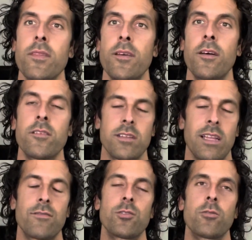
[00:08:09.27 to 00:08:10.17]
You know, there's a
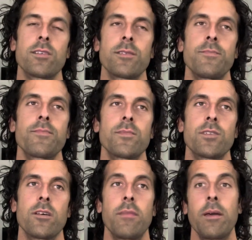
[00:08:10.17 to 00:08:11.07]
lot of tourism,
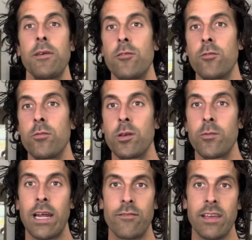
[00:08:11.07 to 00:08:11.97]
so maybe you you
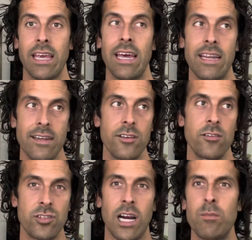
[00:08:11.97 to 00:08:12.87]
would have to get you
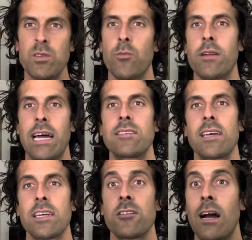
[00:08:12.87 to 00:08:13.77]
know jobs more in that sector.